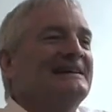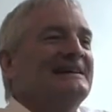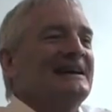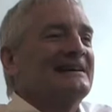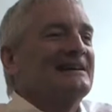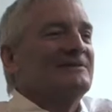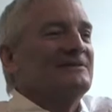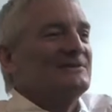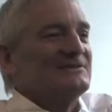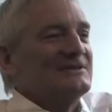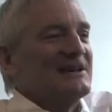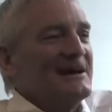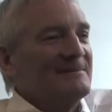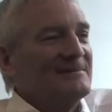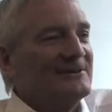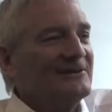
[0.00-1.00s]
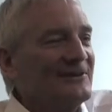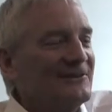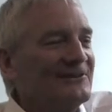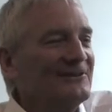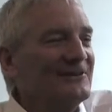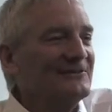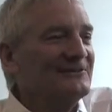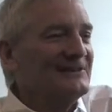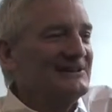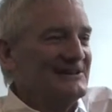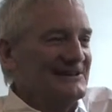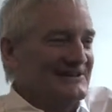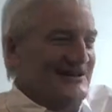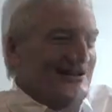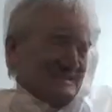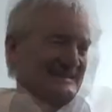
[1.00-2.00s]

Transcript: yeah, yeah I've used that but not not video game.